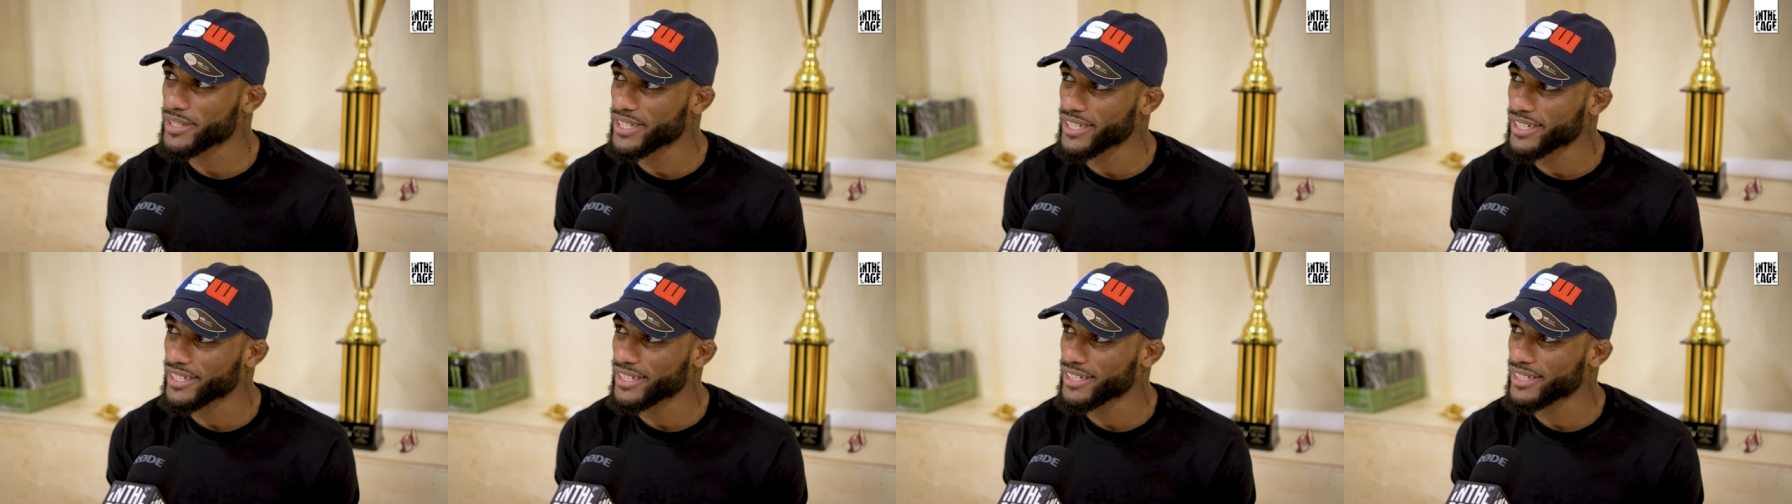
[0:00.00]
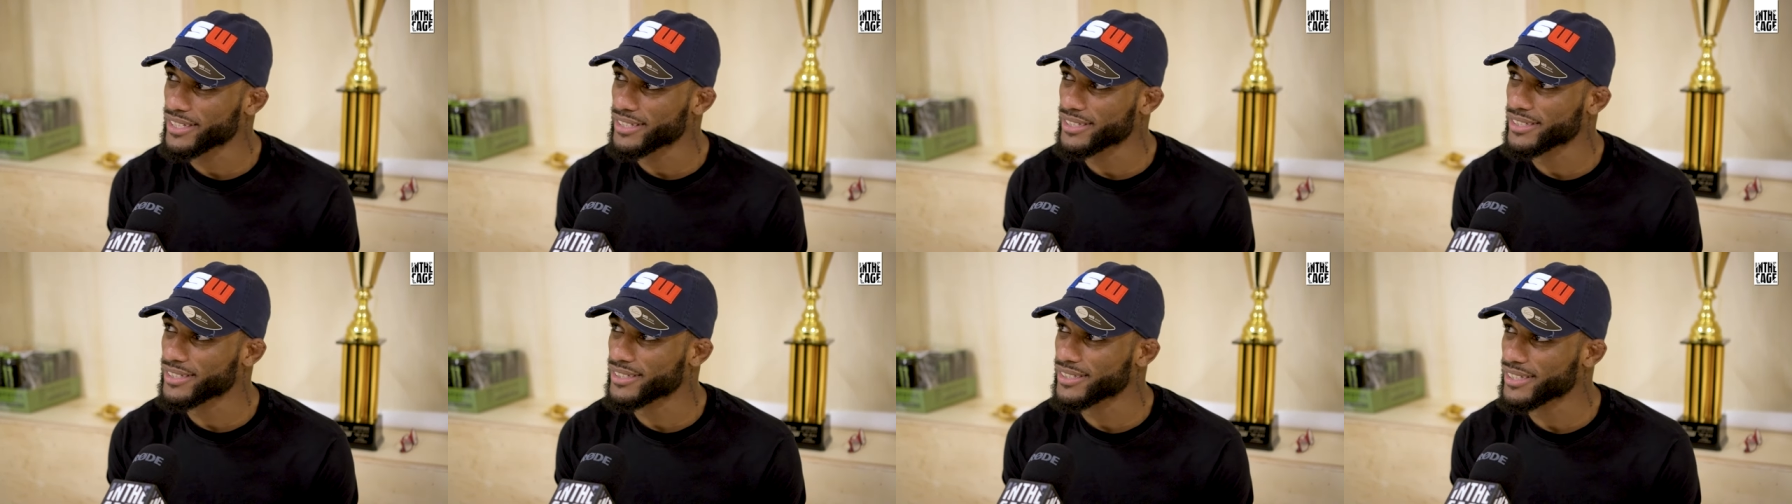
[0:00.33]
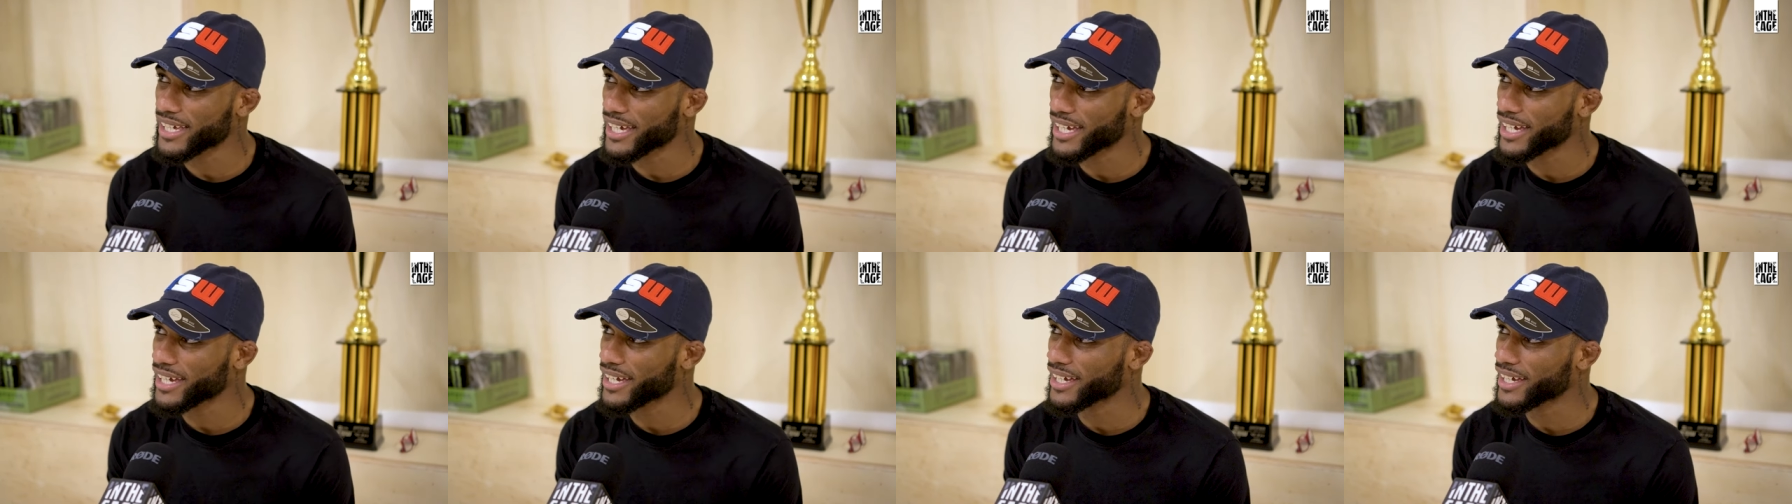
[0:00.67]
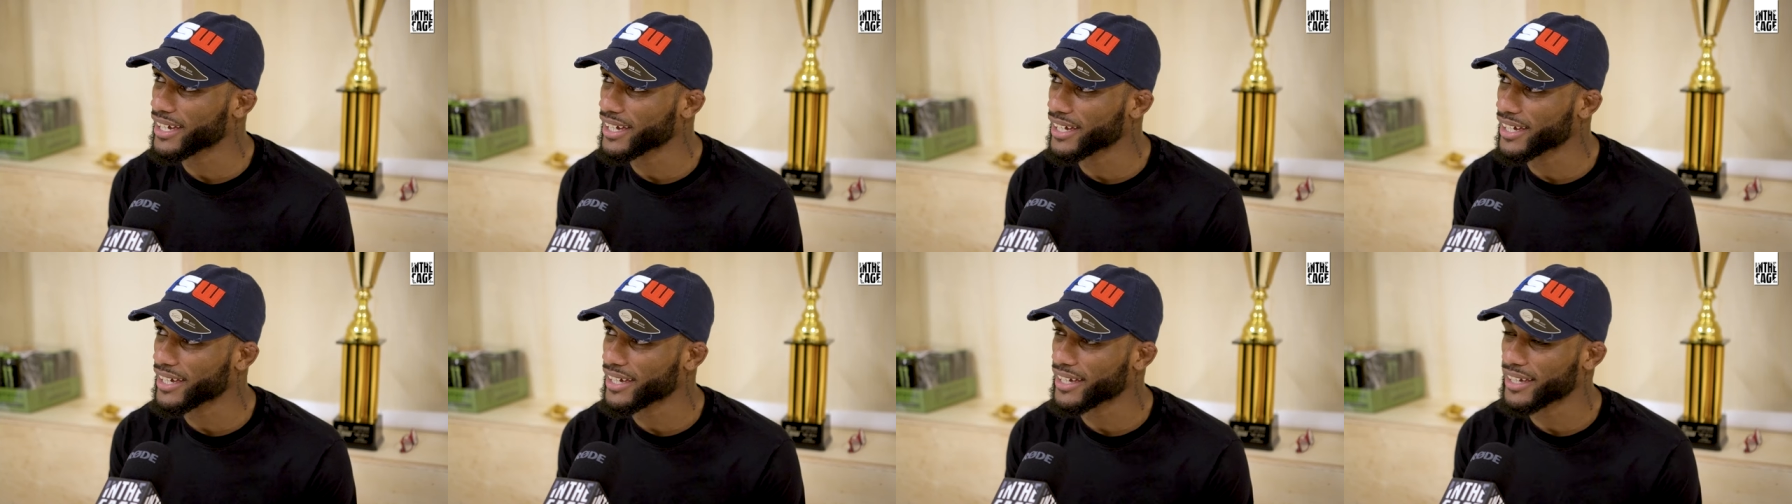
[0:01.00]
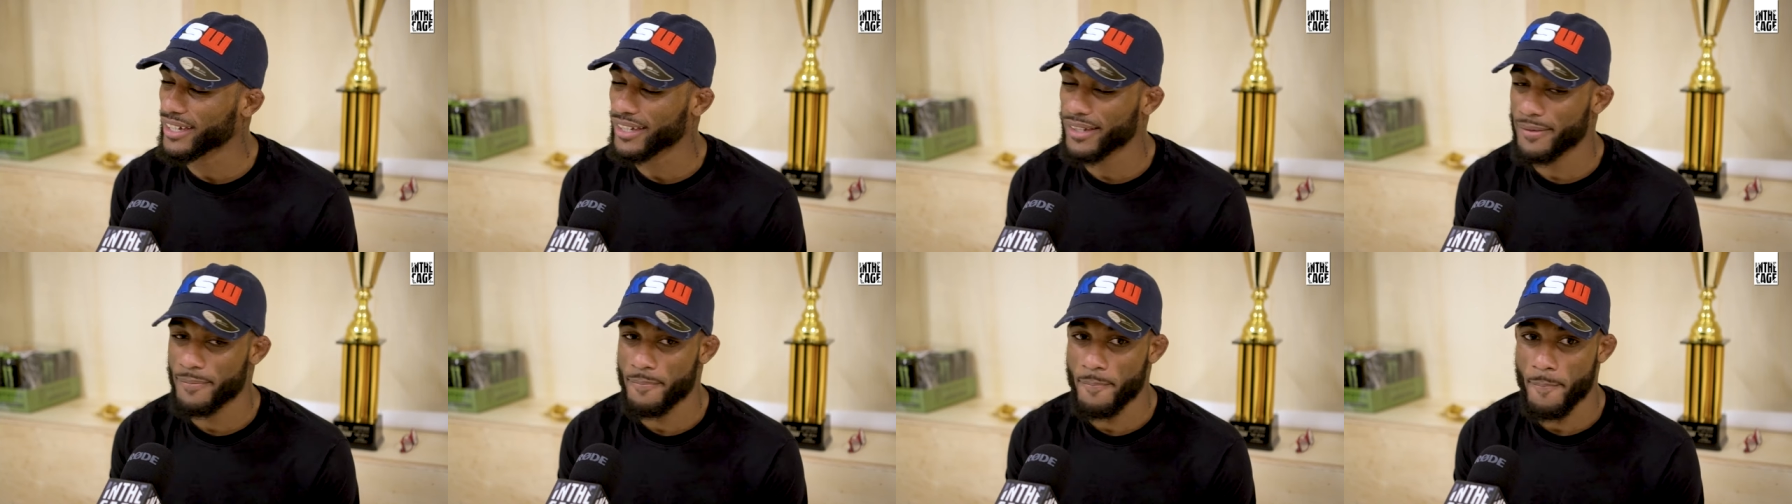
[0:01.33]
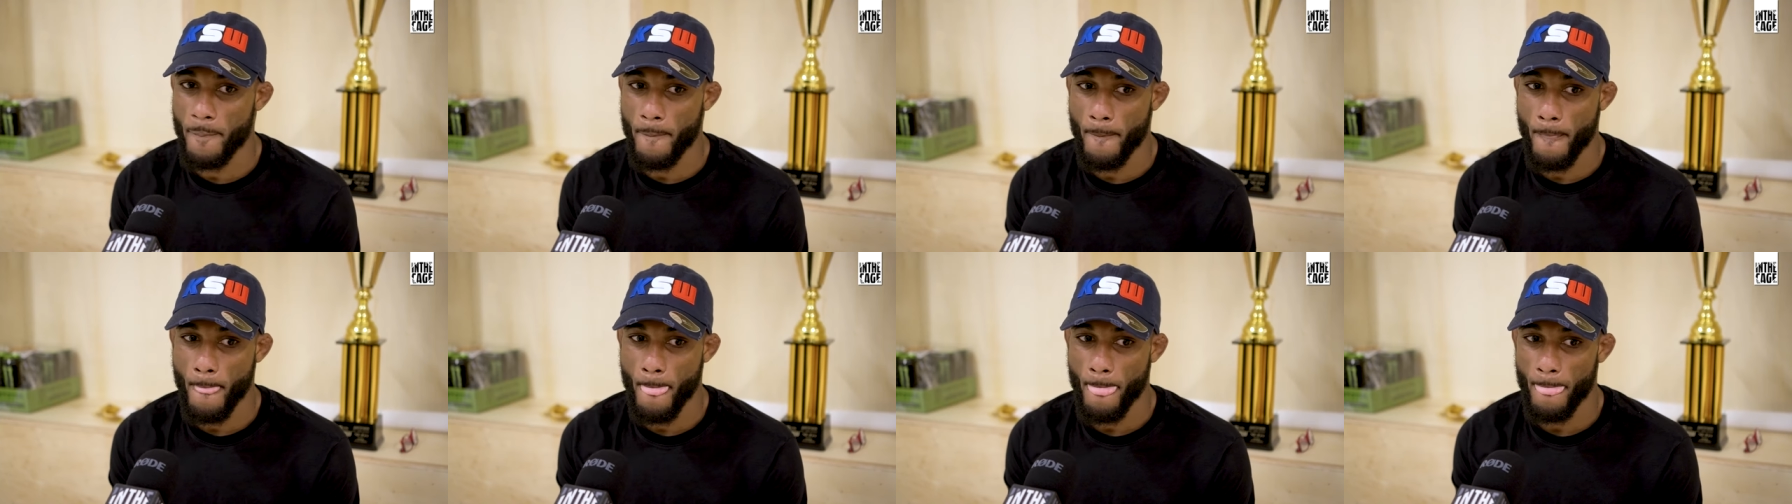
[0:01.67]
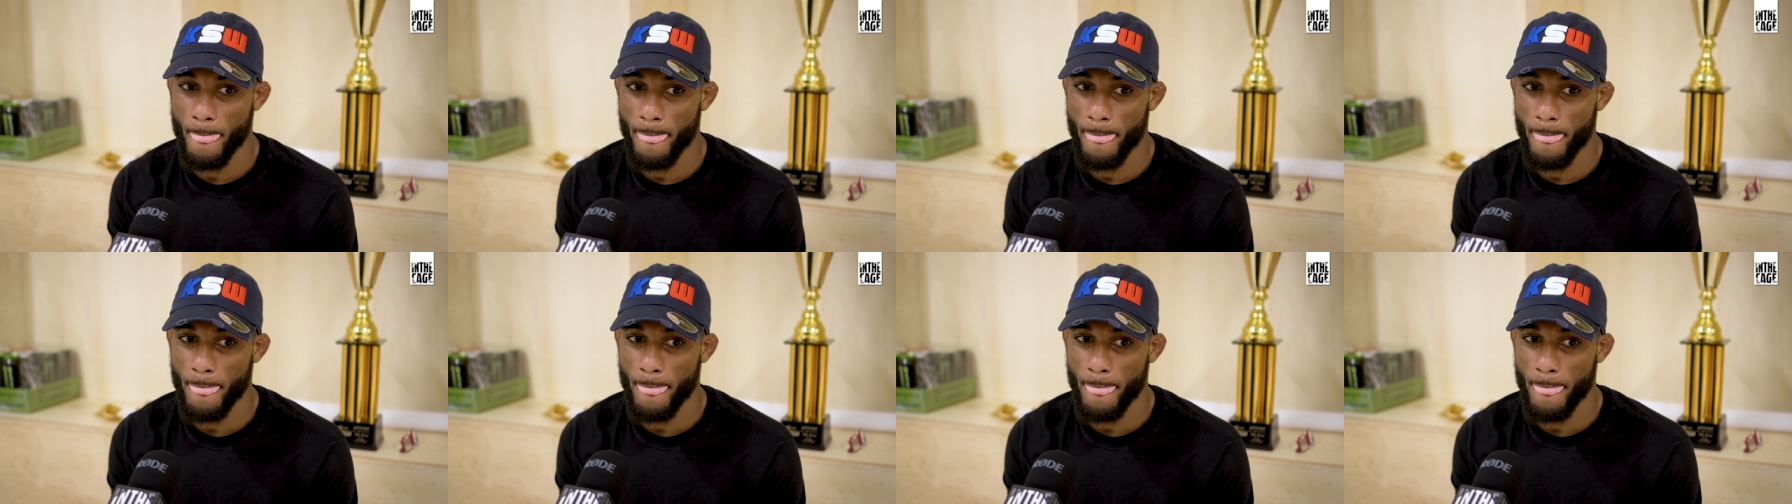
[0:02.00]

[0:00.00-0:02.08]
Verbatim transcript: is, um,